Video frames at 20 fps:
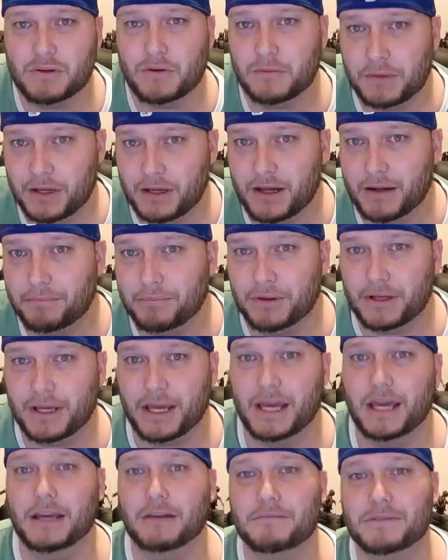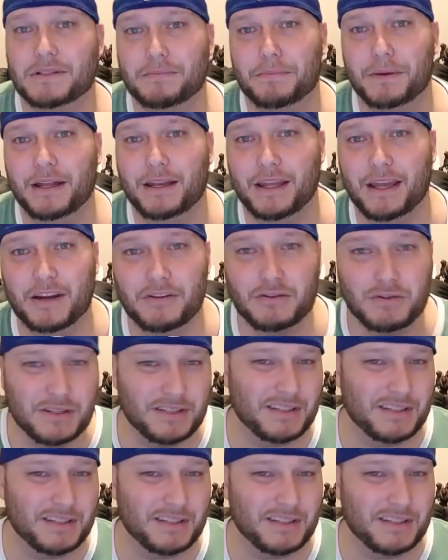sold me a couple of games, but he actually